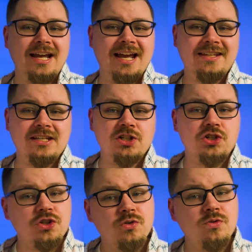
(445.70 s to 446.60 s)
and then
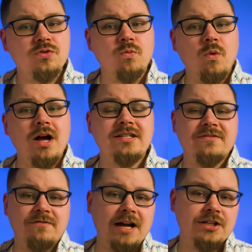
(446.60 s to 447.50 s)
choose what
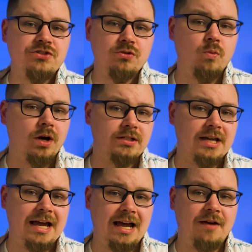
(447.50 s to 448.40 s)
device you want to
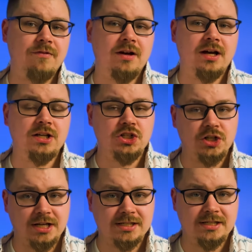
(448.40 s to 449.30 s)
have
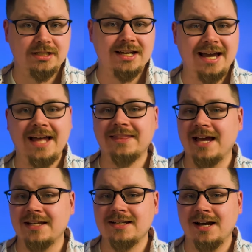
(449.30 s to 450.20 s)
adjusted at
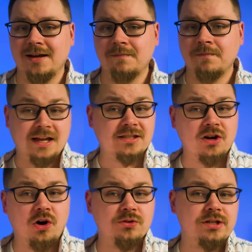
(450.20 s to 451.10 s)
that time. That's
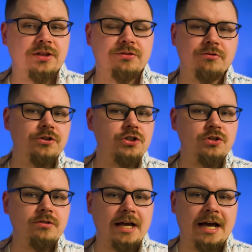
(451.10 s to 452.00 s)
all done through the
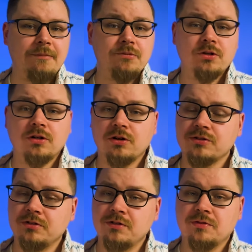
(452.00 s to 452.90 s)
Tuya app. You can
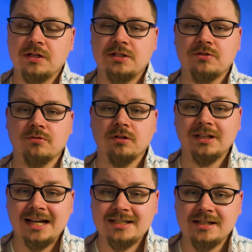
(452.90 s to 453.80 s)
also do things through
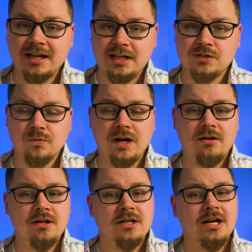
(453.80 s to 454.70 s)
Alexa as
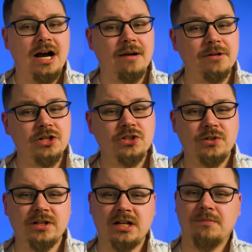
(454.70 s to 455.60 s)
well. I'm going to show
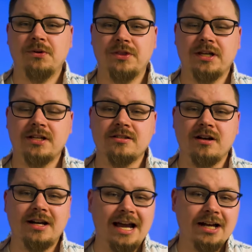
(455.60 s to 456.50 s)
you a couple things
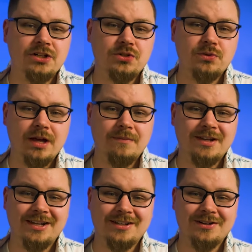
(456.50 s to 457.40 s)
on how to do
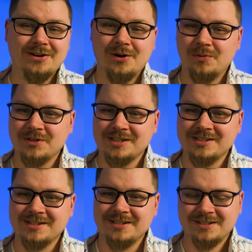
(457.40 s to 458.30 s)
them in Home
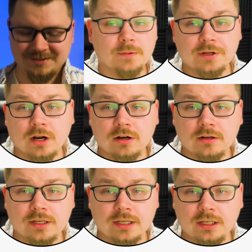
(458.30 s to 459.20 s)
Assistant. Here we
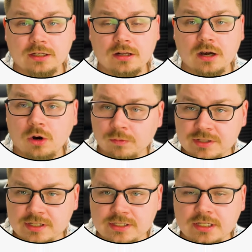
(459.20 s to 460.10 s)
are in Home
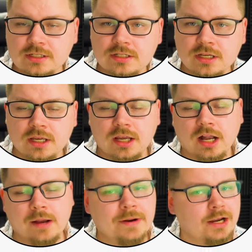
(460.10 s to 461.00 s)
Assistant.
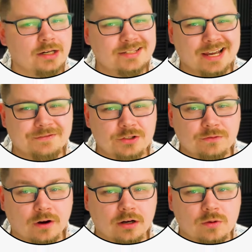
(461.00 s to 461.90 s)
I'm not going to dive too
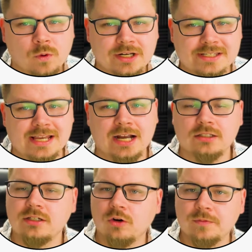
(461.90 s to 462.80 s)
far into what
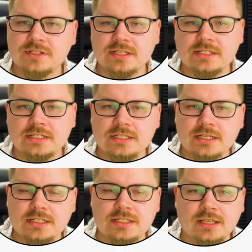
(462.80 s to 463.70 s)
exactly Home Assistant
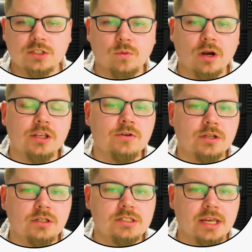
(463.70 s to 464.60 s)
is. It's where you
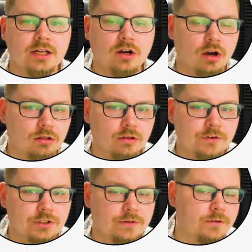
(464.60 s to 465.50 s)
can take all
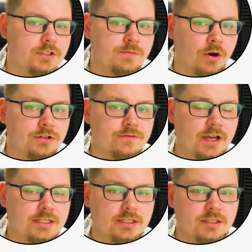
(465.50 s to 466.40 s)
of your different smart
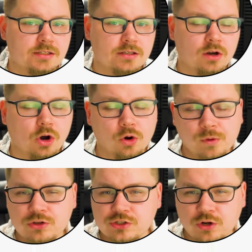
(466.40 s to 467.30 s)
devices,
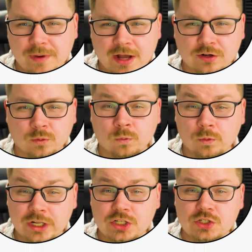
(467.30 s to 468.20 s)
almost no matter
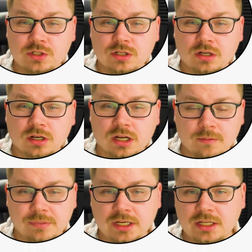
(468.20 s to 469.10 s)
which
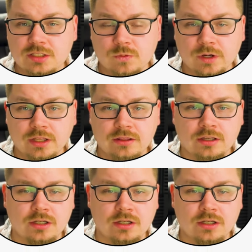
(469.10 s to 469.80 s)
company it's with.